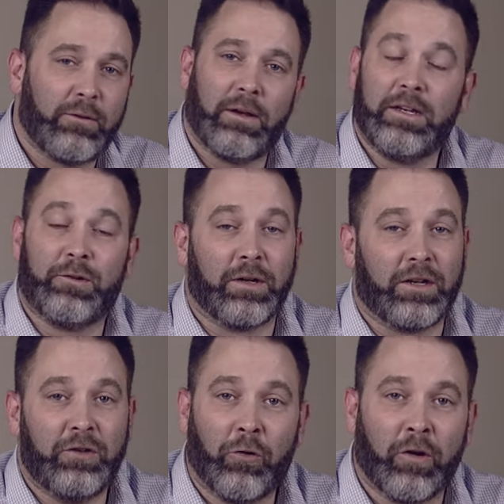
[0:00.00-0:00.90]
Do I need to
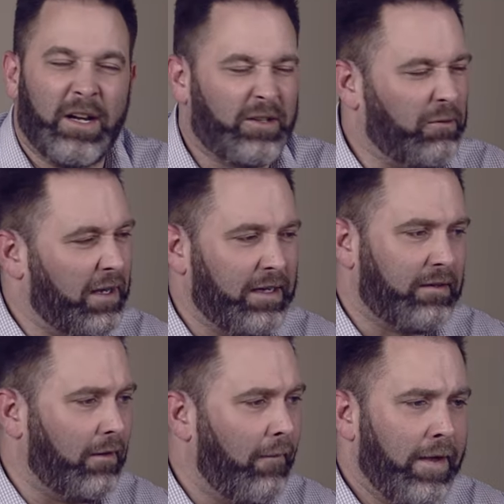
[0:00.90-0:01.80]
ignore it? Do I
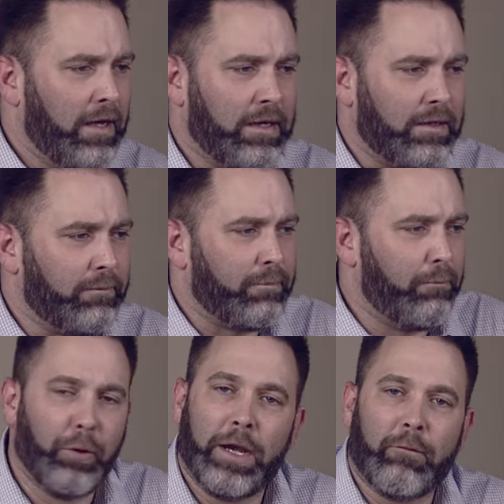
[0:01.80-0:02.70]
need to uh,
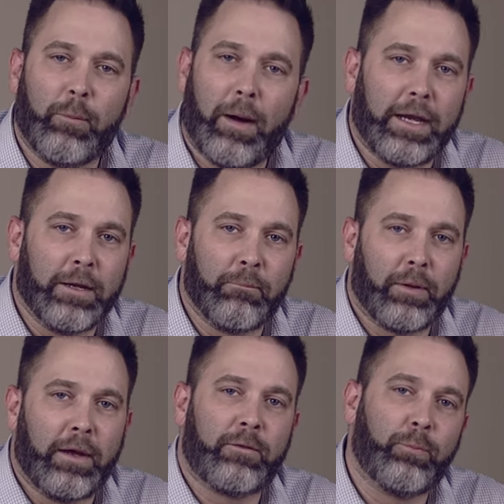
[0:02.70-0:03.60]
put everybody in
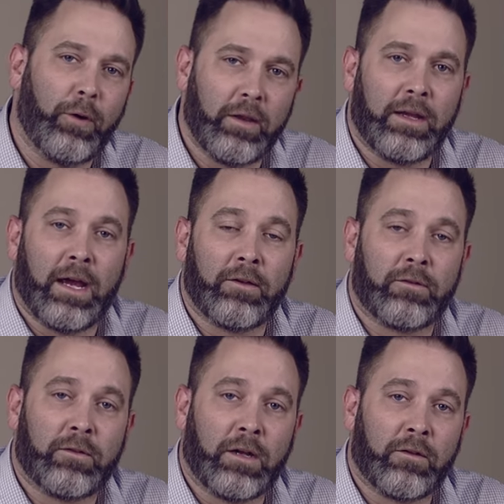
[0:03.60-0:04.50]
place? What are the
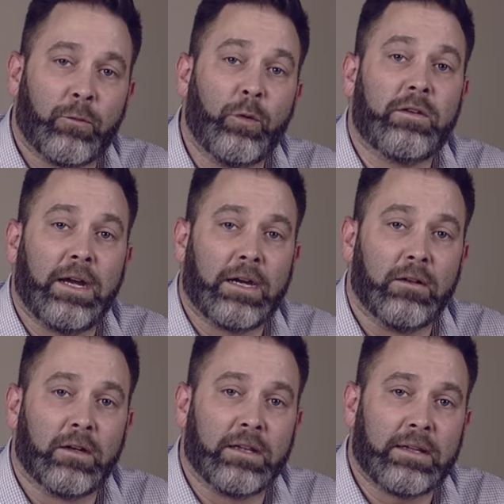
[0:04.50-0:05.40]
answers there? So we'll take a
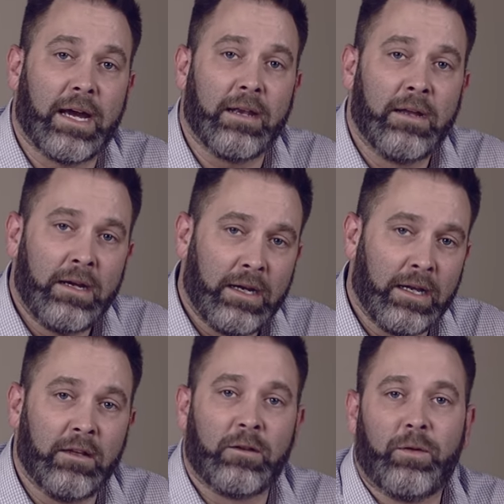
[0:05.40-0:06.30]
look at that
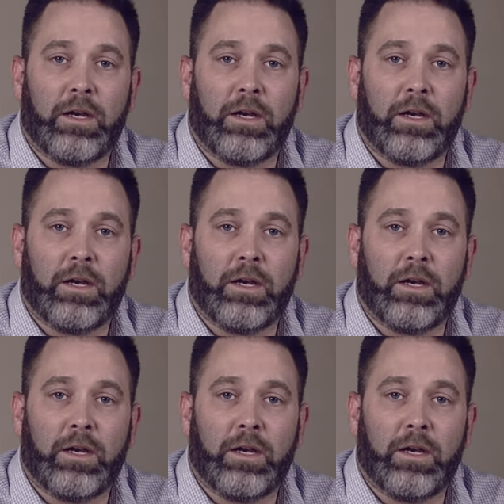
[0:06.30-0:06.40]
in this